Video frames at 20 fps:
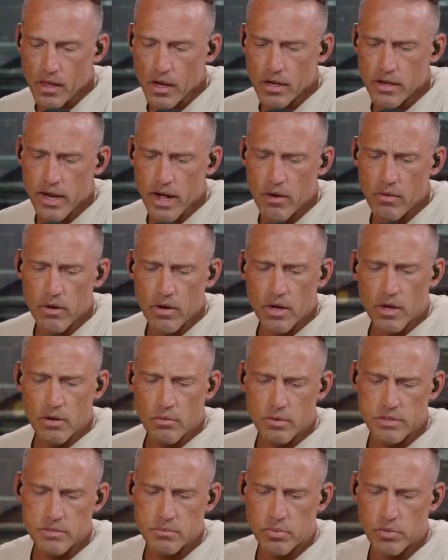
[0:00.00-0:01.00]
Now,
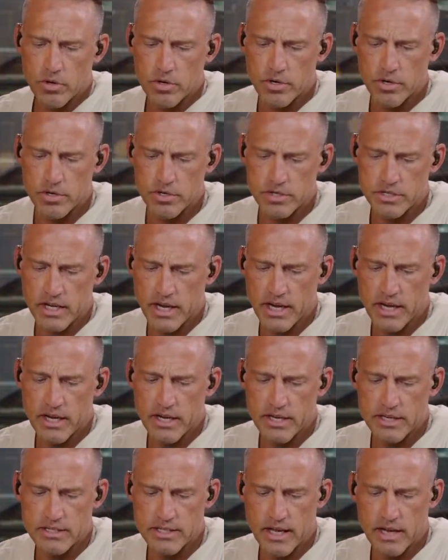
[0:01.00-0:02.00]
what's important to
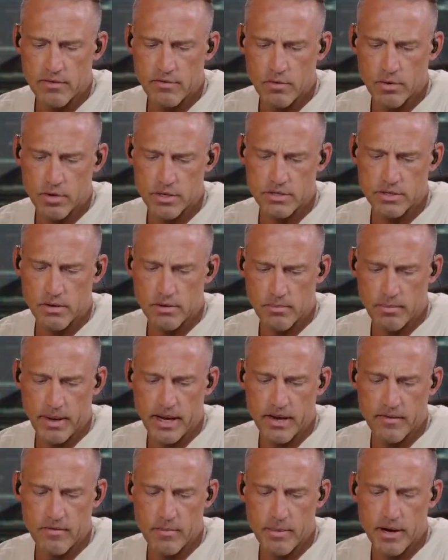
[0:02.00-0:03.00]
understand is that, of course,
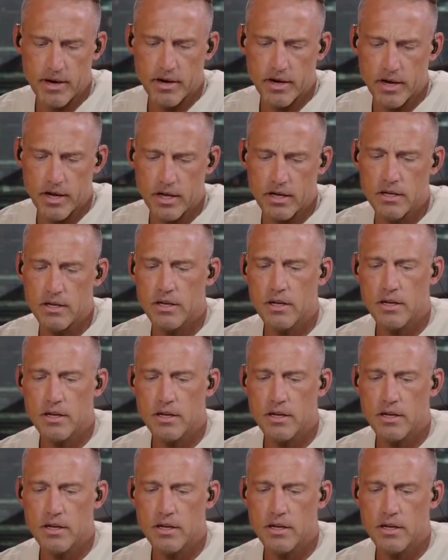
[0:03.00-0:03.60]
Bank of America,